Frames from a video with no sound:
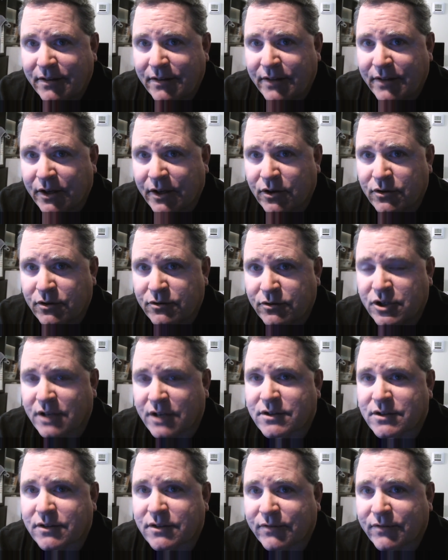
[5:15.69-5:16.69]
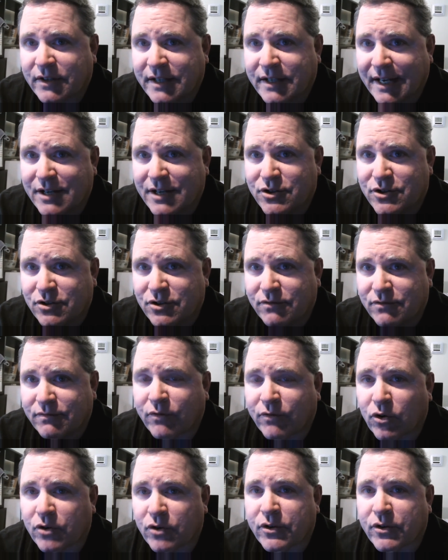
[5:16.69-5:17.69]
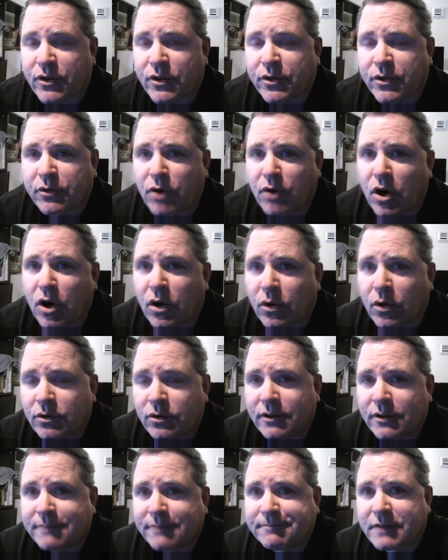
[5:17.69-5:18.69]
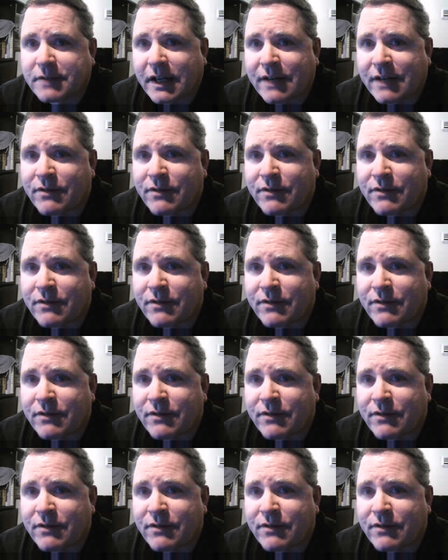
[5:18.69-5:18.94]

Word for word: their justification for the throne,